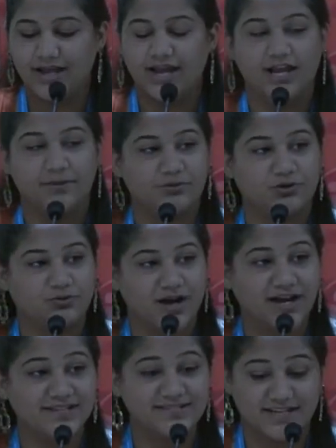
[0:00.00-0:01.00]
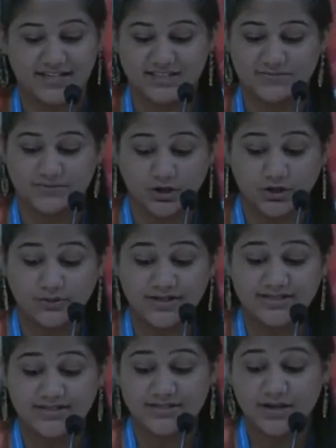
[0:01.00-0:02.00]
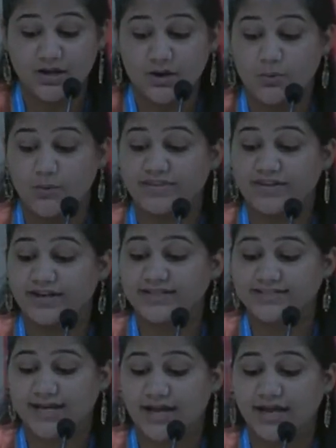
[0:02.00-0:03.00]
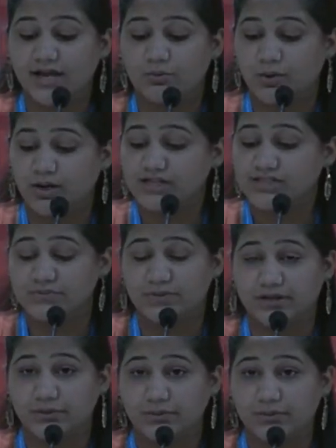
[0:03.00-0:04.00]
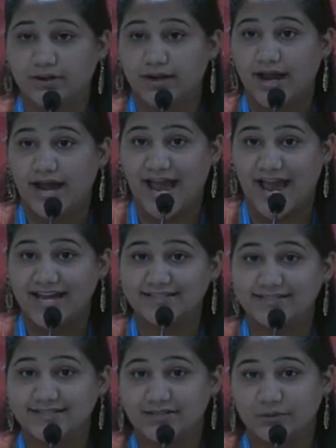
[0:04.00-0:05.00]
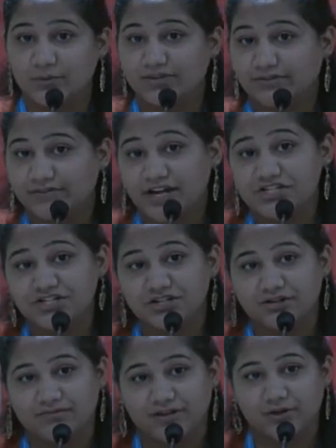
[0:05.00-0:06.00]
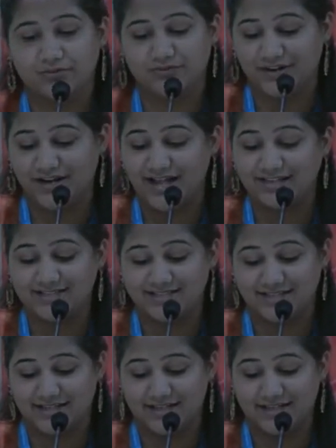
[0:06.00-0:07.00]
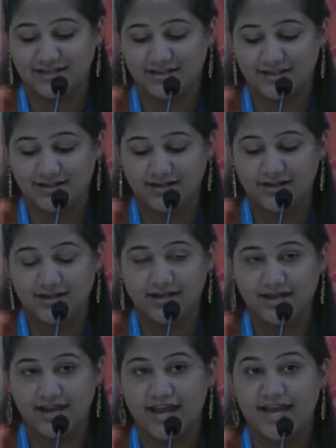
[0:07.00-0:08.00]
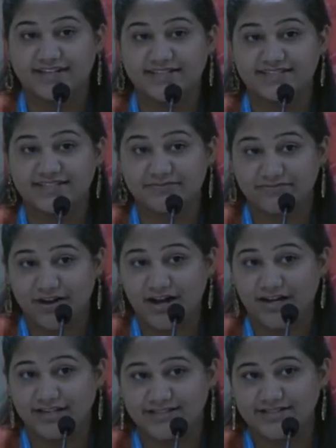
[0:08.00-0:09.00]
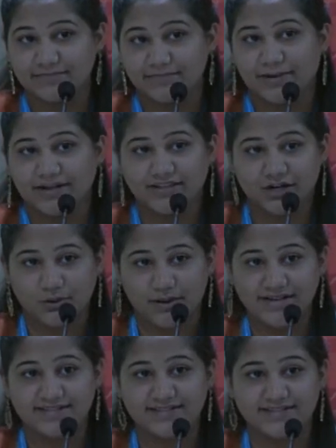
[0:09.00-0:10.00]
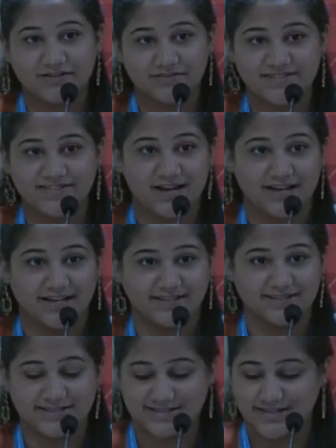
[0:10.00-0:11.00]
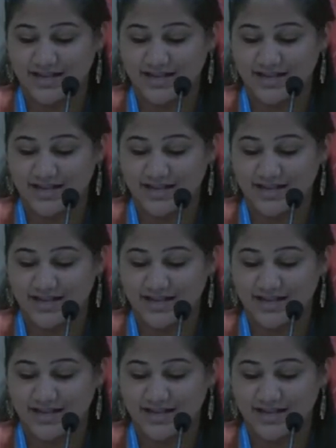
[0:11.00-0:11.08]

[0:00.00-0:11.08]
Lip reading: It provides its followers with an entire worldview and with a rational view of reality. It is defined by the quest of science,